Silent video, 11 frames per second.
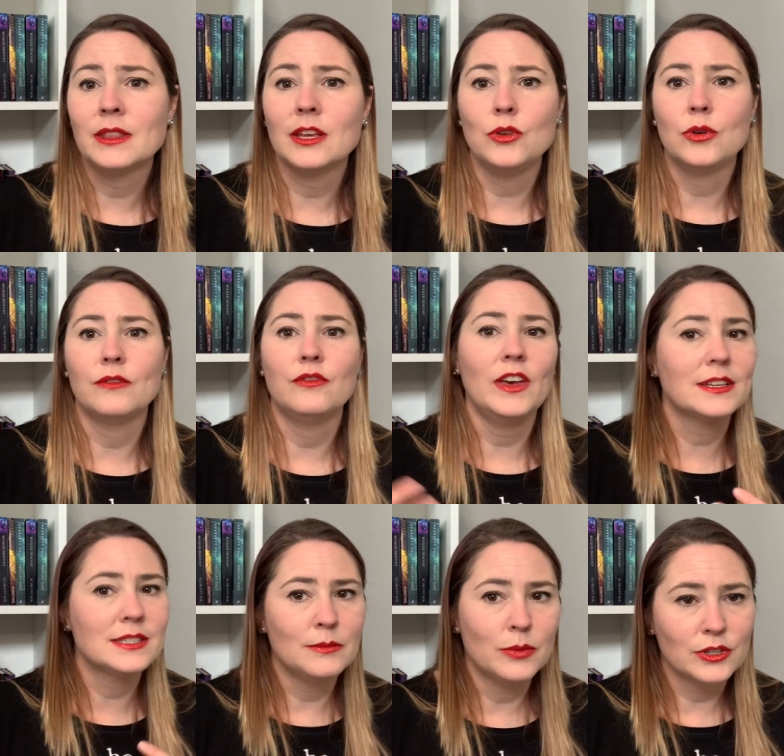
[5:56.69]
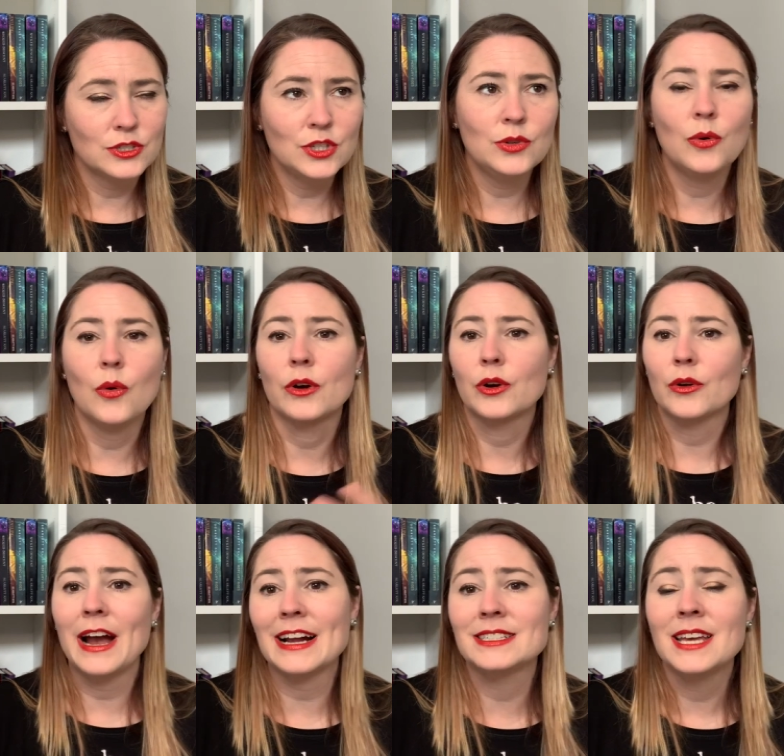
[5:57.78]
that you could fix in book 2 or
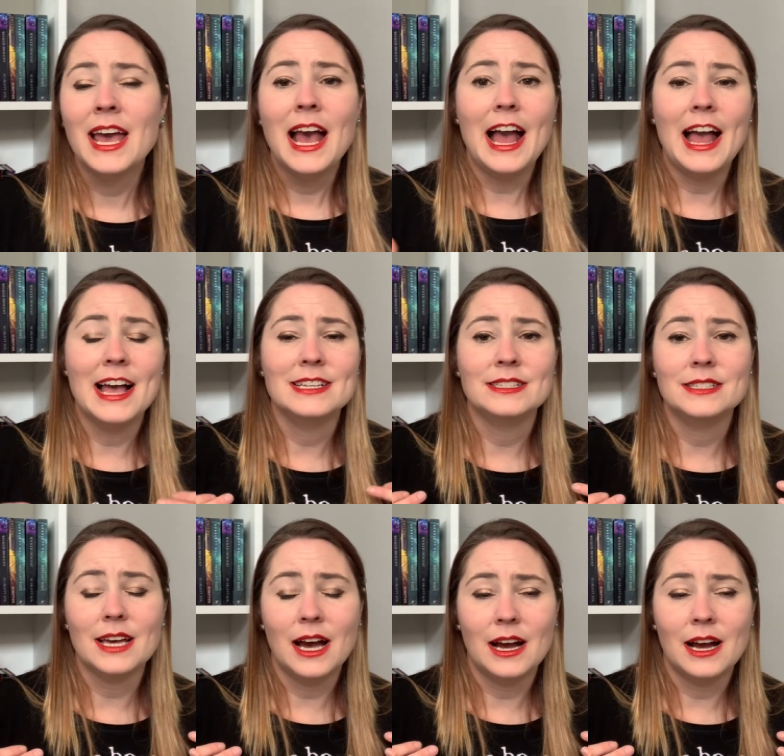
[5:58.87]
correct, and